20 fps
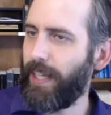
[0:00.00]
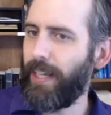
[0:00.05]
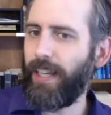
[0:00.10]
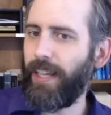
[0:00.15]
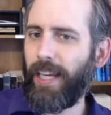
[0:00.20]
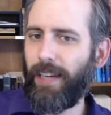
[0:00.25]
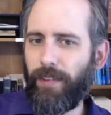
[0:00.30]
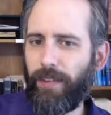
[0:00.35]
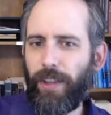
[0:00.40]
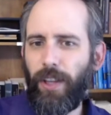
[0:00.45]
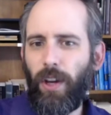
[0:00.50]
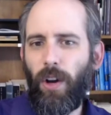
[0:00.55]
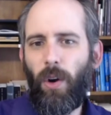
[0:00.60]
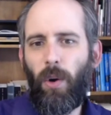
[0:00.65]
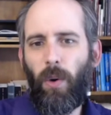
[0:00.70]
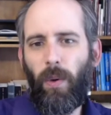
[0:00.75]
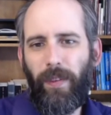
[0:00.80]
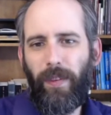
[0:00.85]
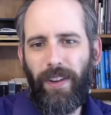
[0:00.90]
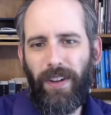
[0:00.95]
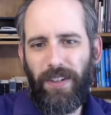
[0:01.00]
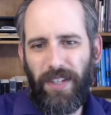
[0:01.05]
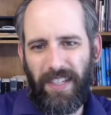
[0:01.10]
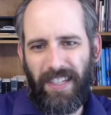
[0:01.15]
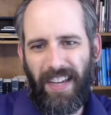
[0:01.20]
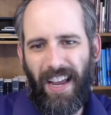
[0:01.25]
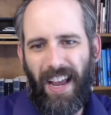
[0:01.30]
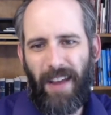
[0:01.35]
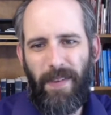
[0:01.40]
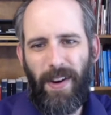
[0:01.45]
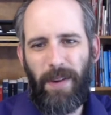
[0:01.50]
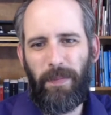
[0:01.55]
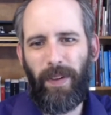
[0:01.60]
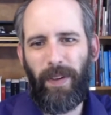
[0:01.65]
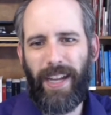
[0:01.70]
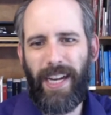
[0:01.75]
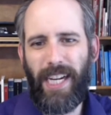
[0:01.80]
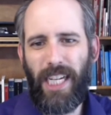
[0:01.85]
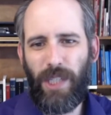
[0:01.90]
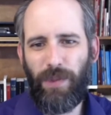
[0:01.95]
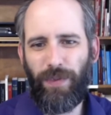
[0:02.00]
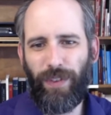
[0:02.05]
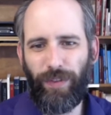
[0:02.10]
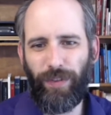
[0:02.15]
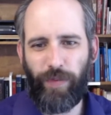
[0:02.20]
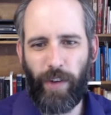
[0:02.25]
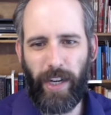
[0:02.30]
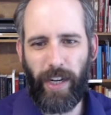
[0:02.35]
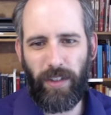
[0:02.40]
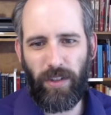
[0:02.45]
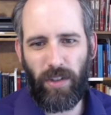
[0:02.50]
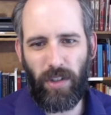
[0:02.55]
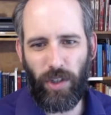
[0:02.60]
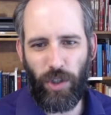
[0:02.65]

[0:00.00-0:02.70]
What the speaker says: even though there's a time and a place for friends to